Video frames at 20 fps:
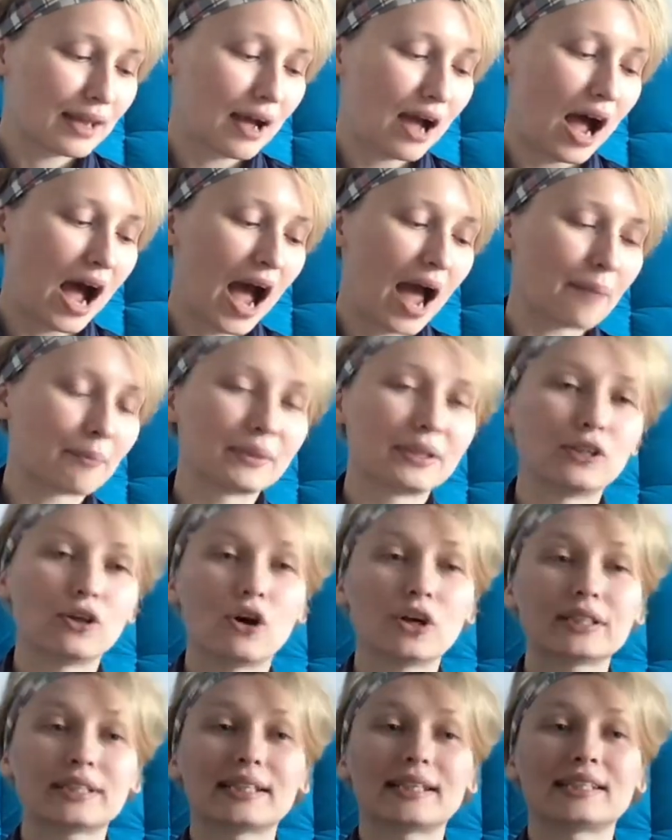I'm
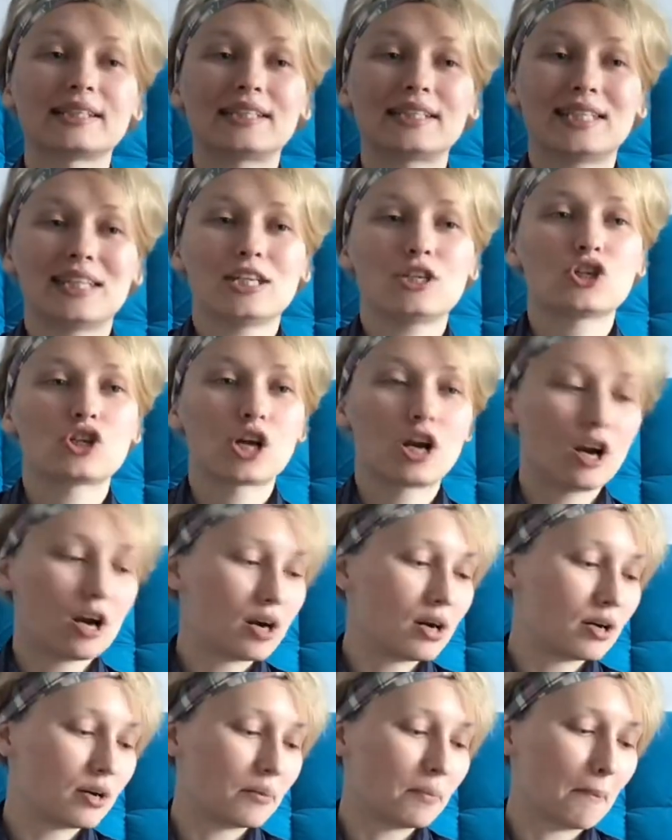not a teacher,
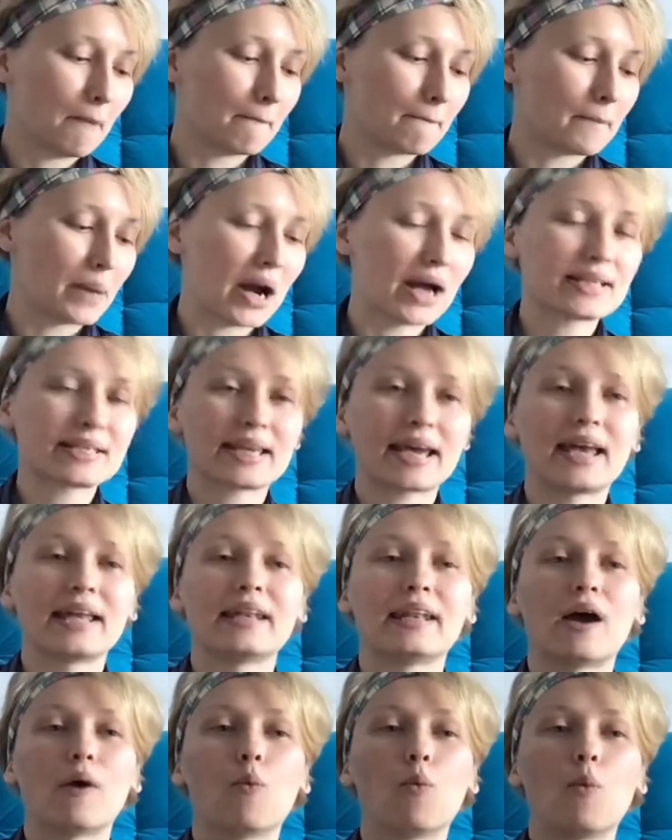but
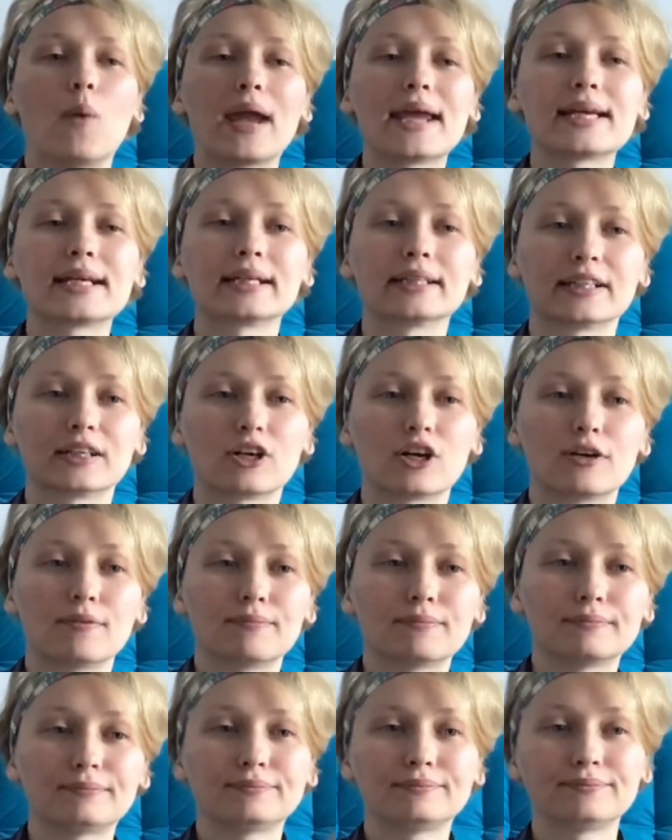an awakener.
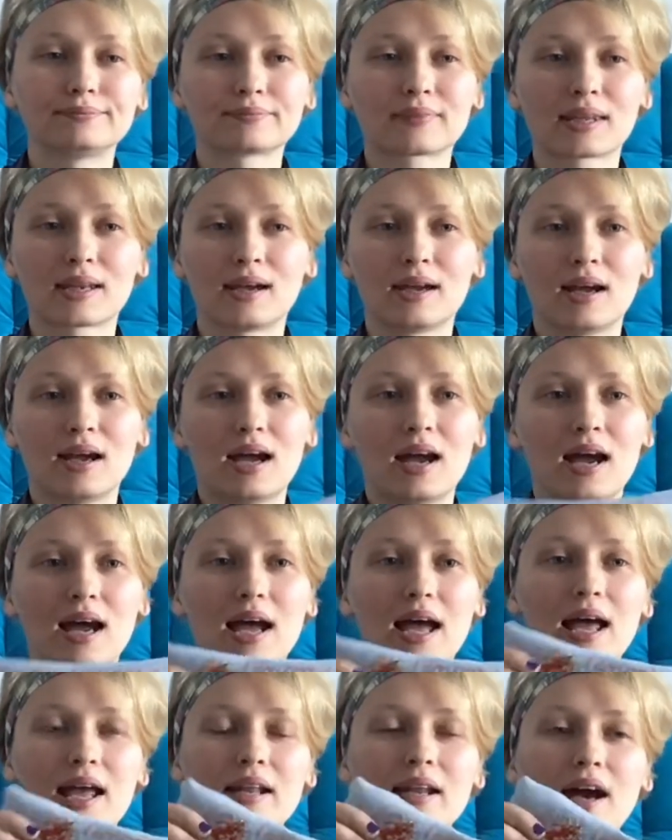
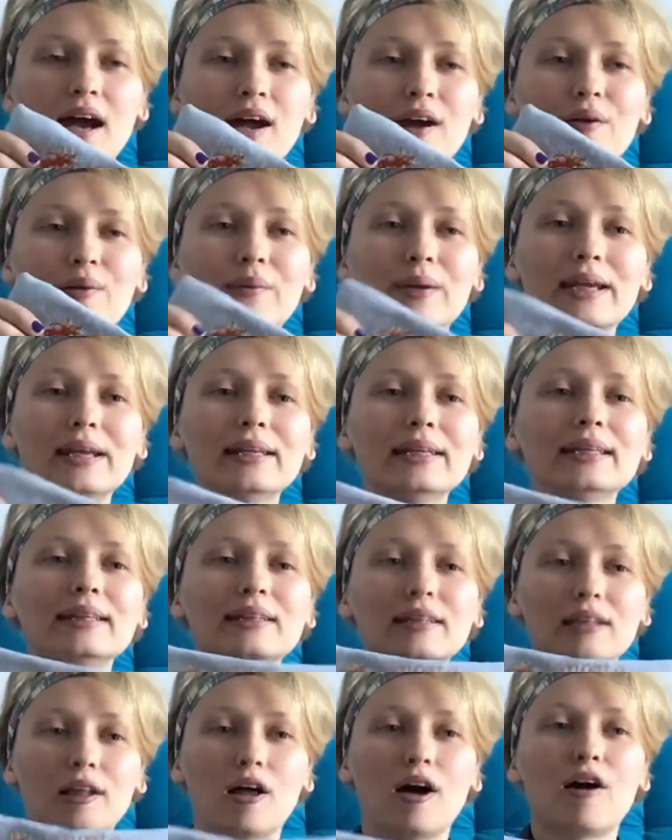And I really
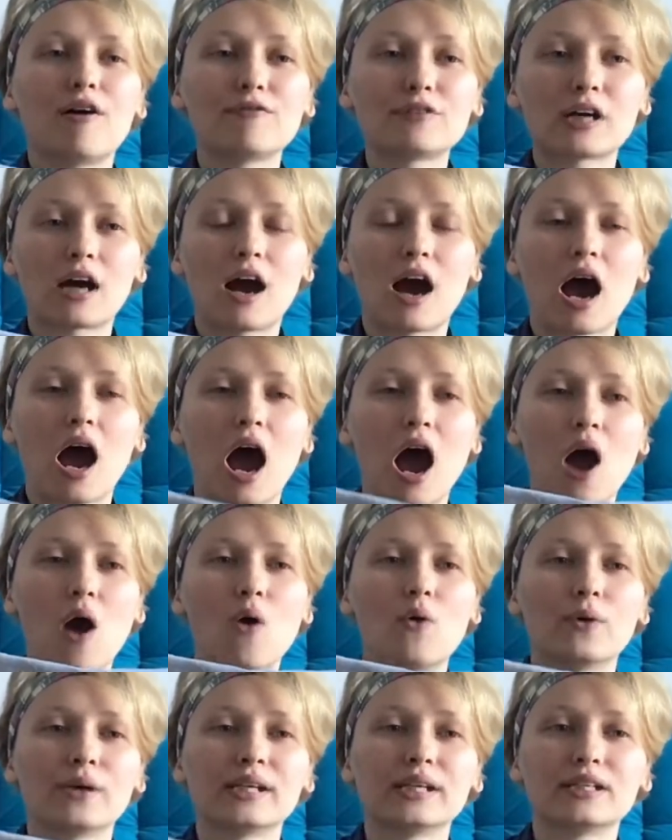loved
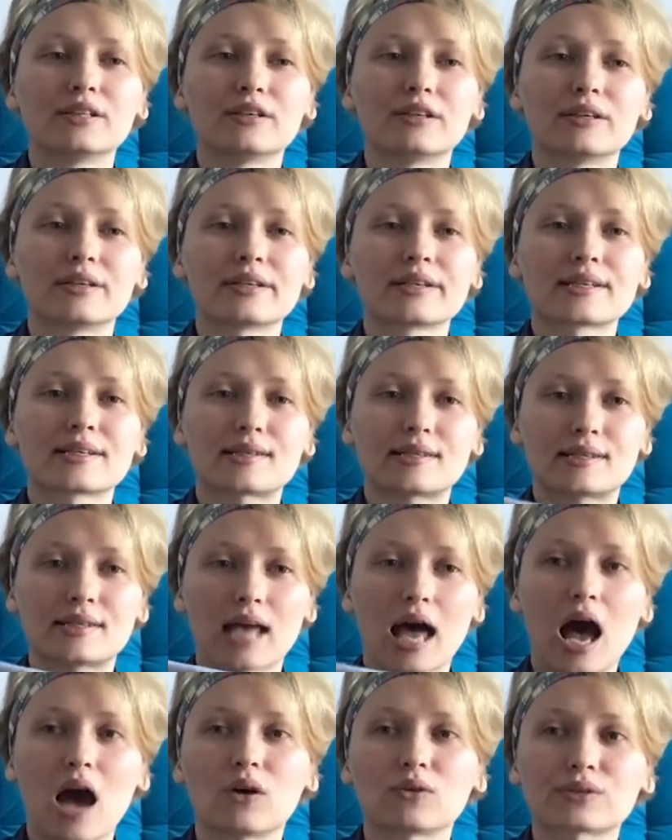how it
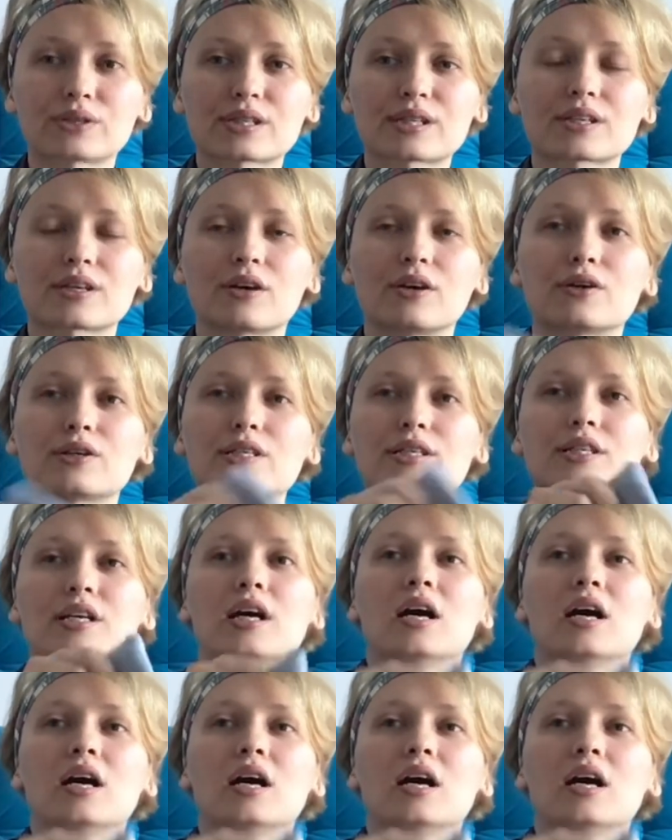sounds because